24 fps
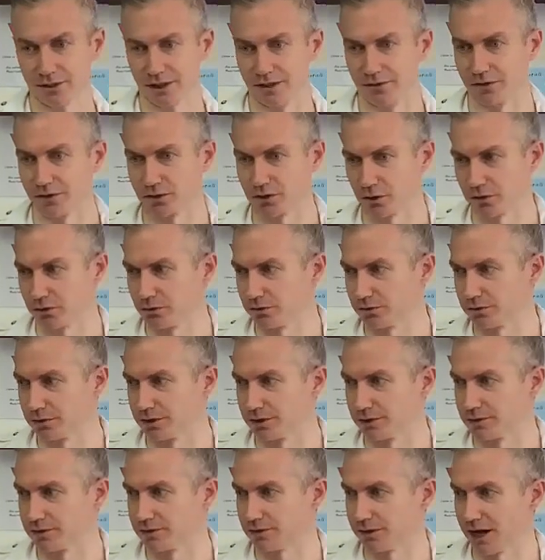and the turtles,
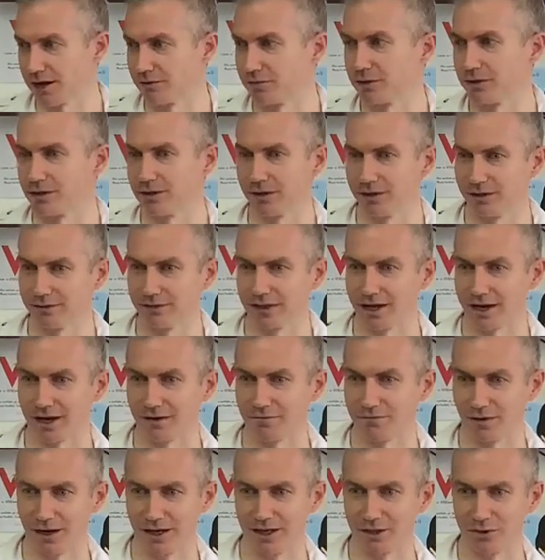it's everything that I
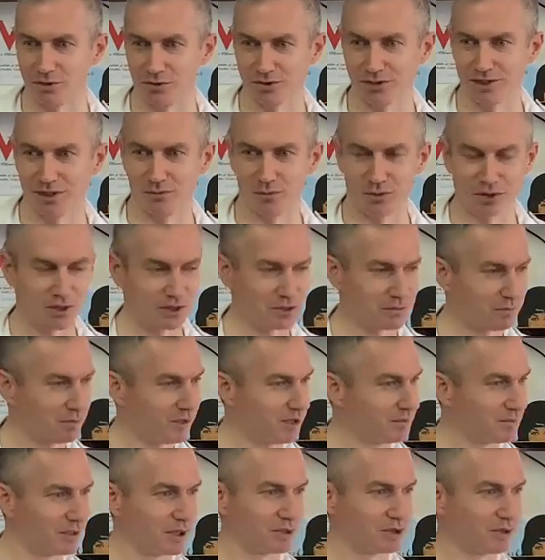find interest in, which is
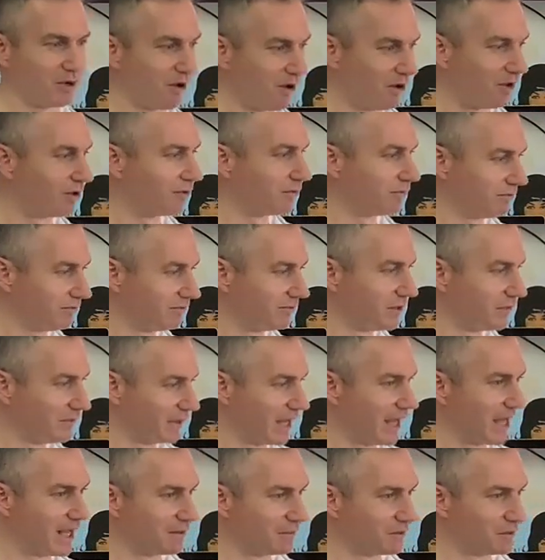pretty much all living
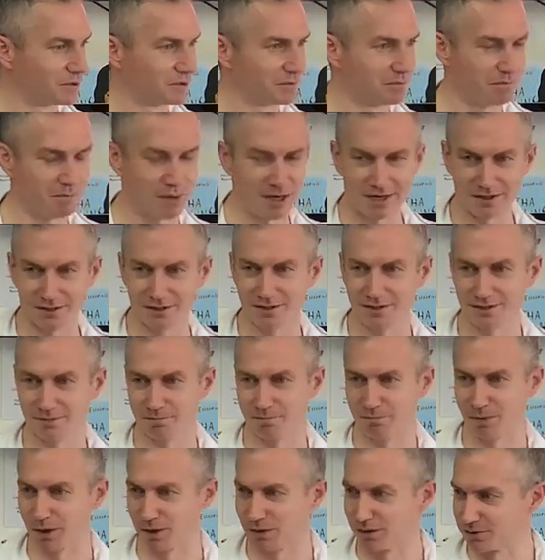animals, bugs,
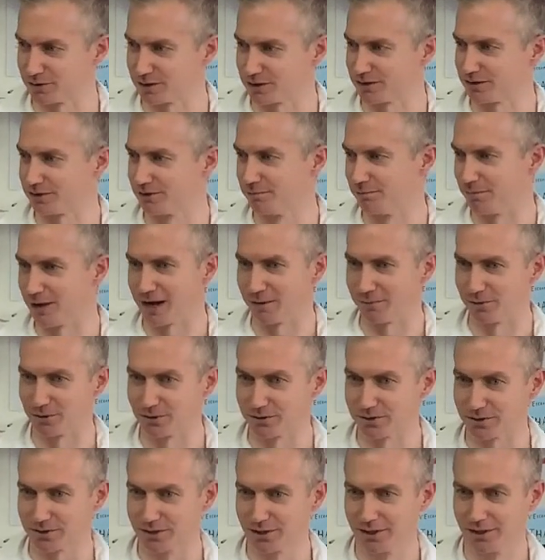birds,
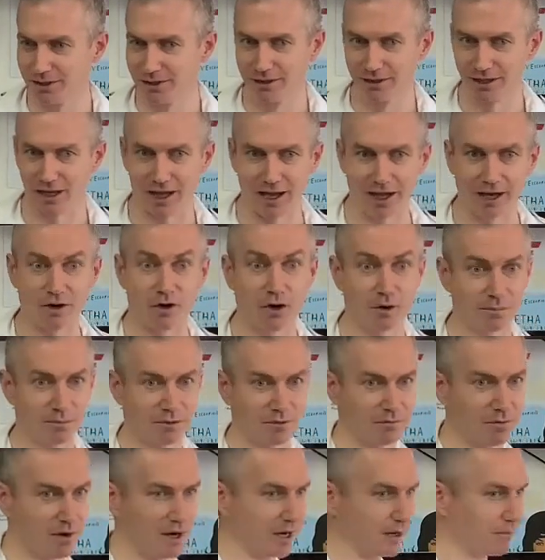mammals, and
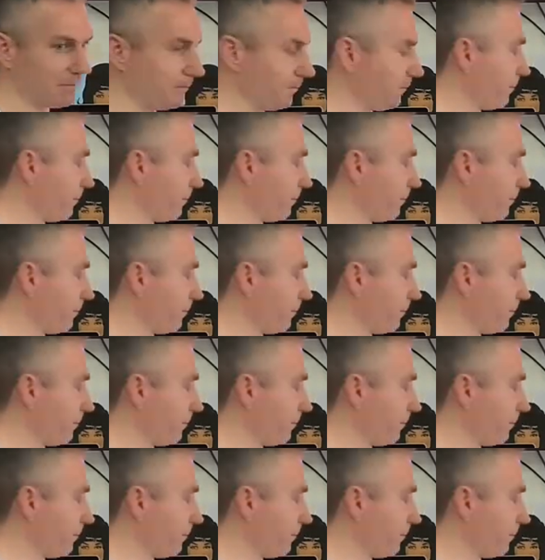herpetofauna.